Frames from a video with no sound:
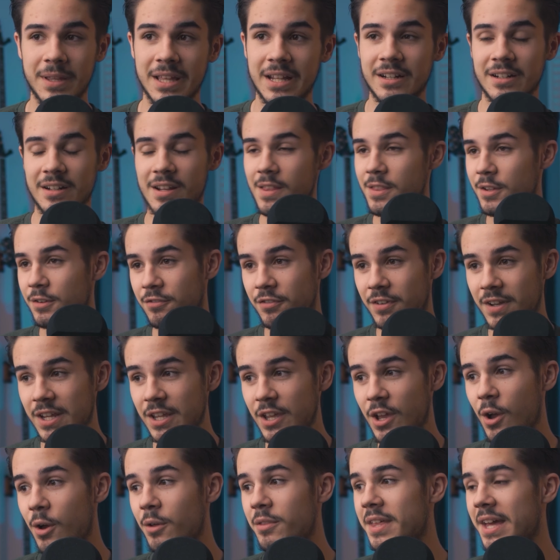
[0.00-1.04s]
in another
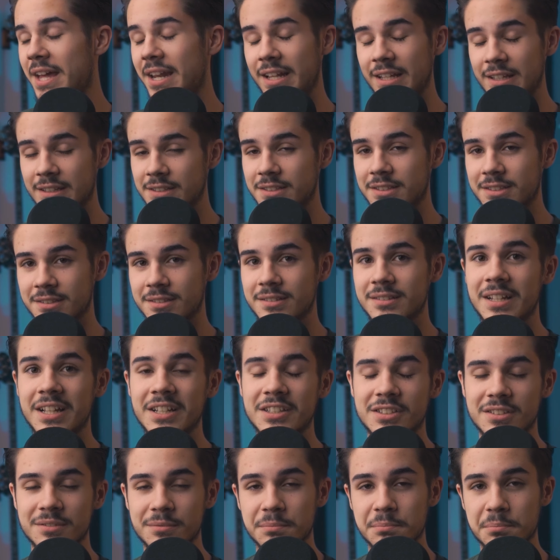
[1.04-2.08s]
video, that is,
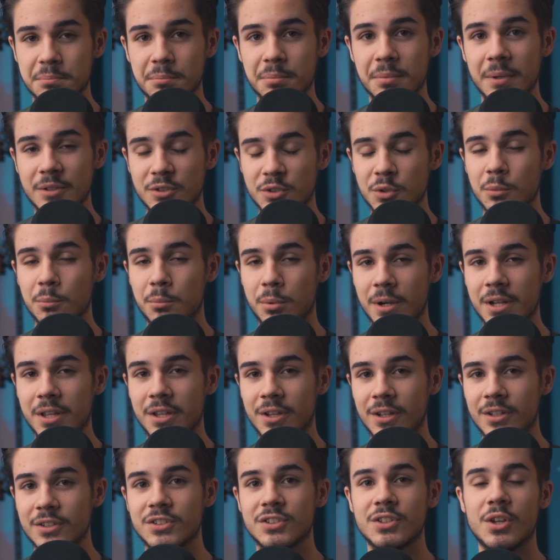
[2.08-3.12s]
it's it's doing pretty good.